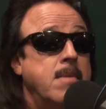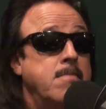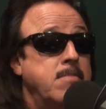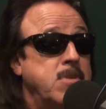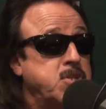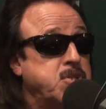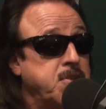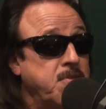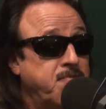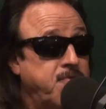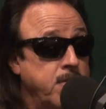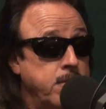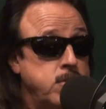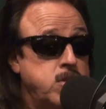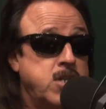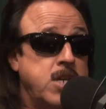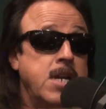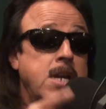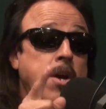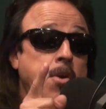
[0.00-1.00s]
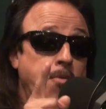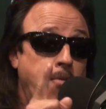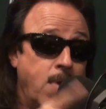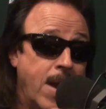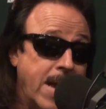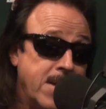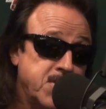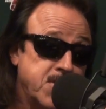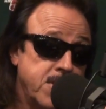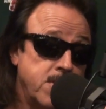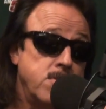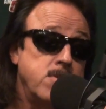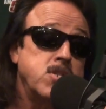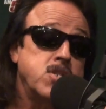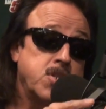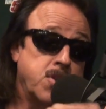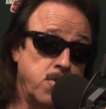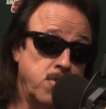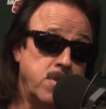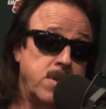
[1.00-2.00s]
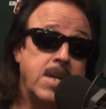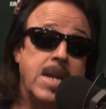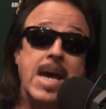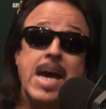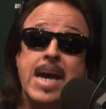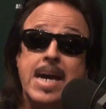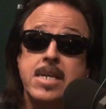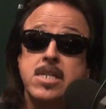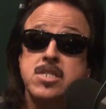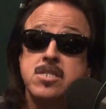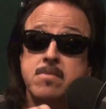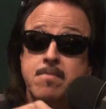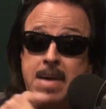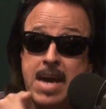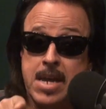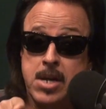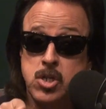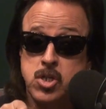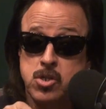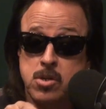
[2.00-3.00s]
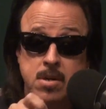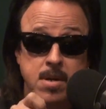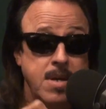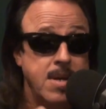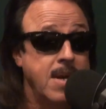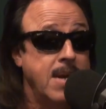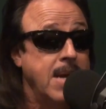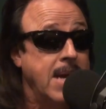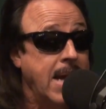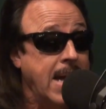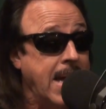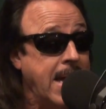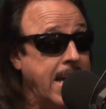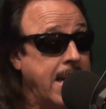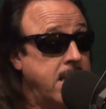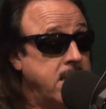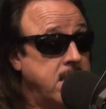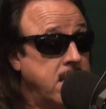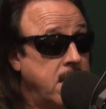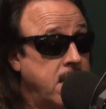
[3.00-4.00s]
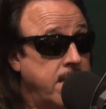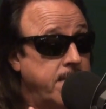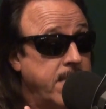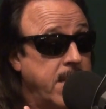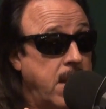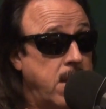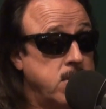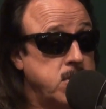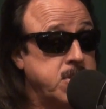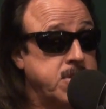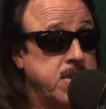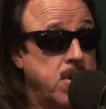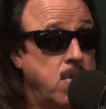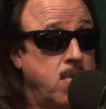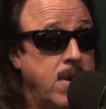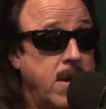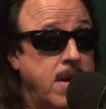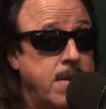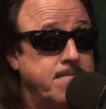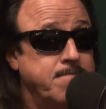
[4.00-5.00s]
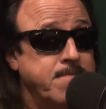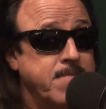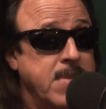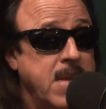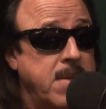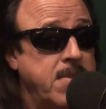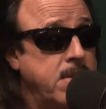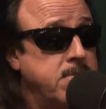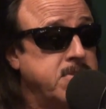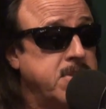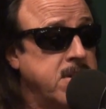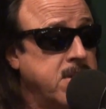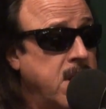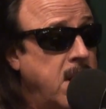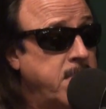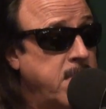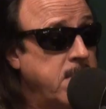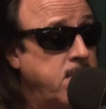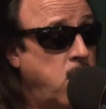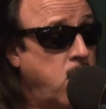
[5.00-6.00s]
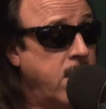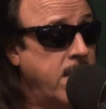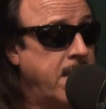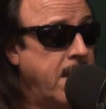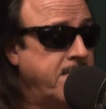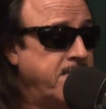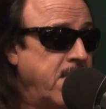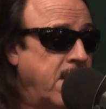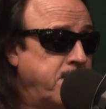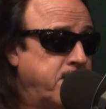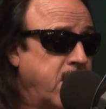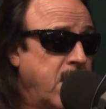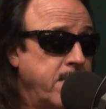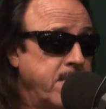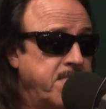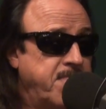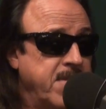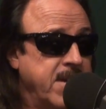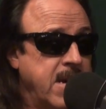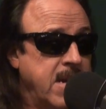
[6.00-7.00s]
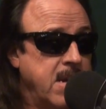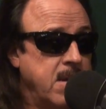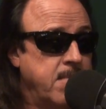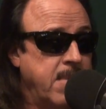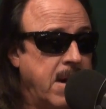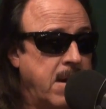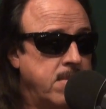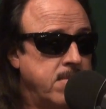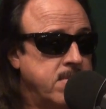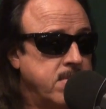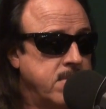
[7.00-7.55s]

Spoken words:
Mr. Fuji, wrestler turned ex-manager, and there's a couple of more that I'm probably forgetting about